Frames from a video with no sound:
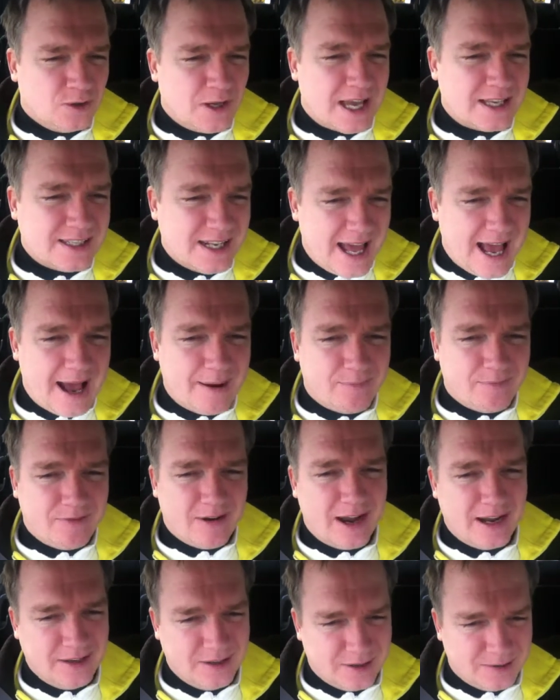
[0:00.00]
as an app
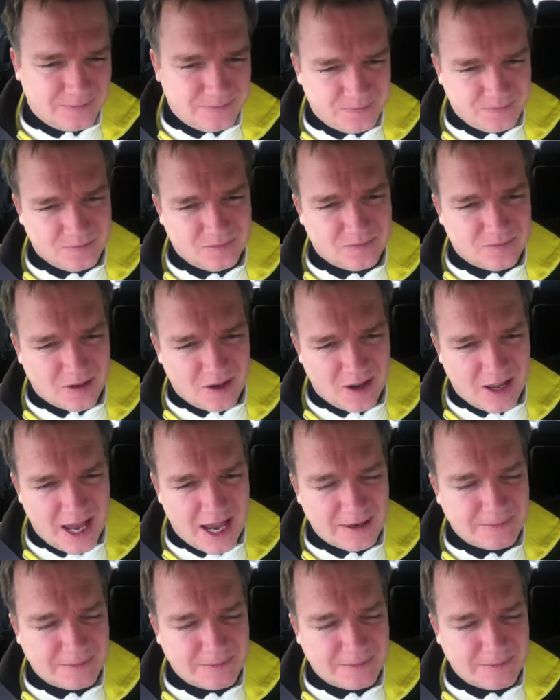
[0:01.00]
finder. Okay?